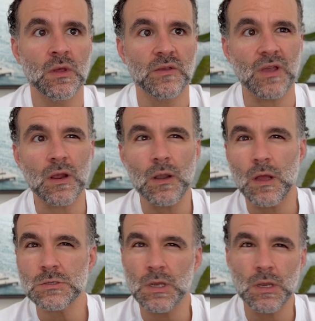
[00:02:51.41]

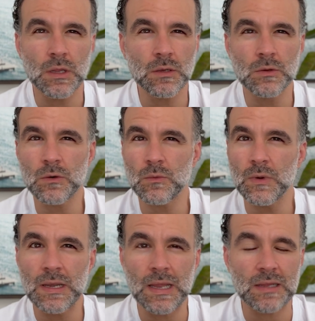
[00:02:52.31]
psychologically, you don't
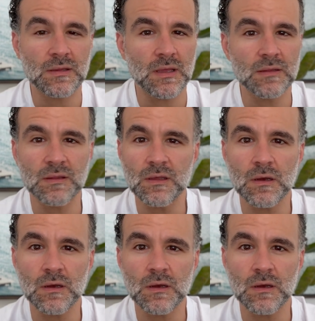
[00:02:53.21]
really like the idea